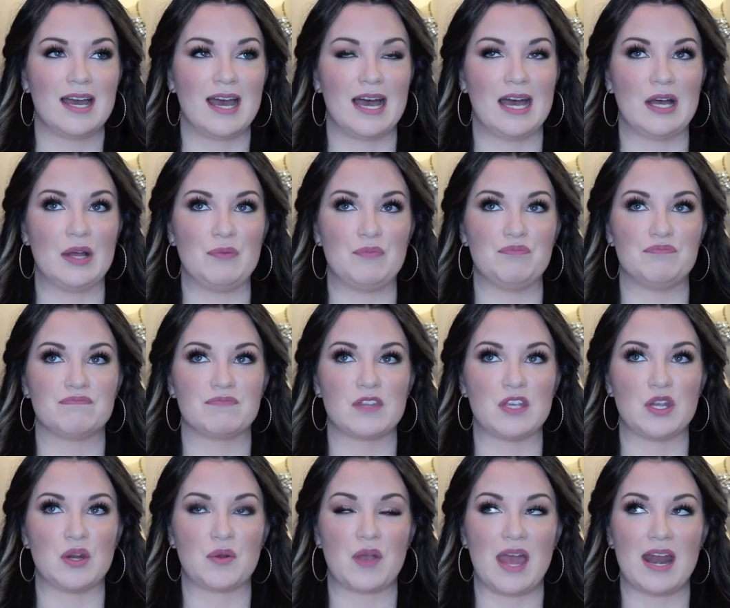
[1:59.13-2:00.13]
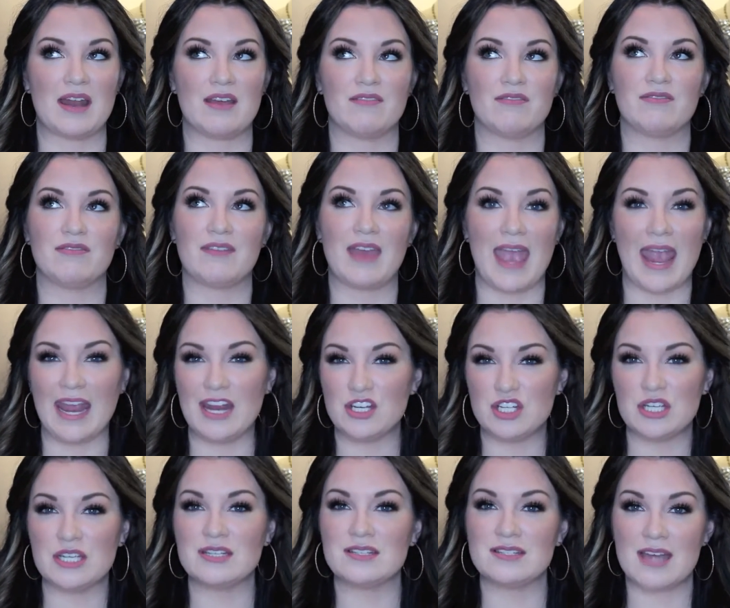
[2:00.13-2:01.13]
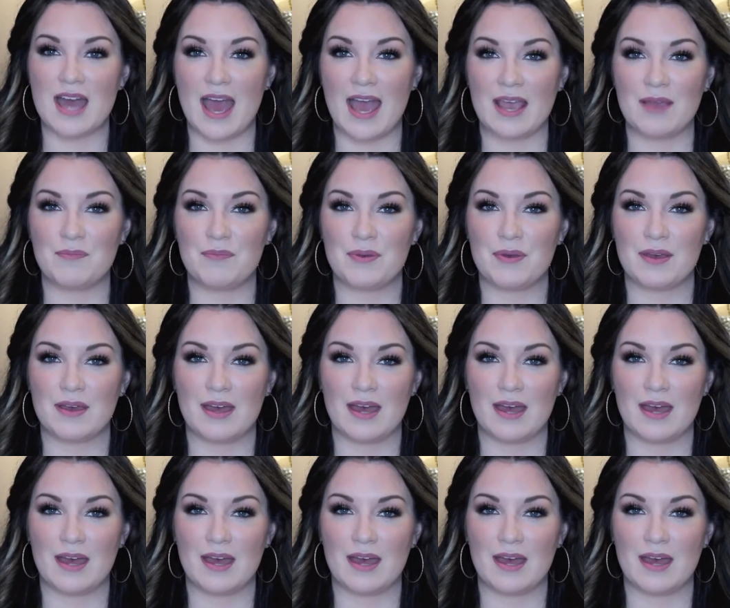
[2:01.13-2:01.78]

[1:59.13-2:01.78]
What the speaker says: you know, kind of aging type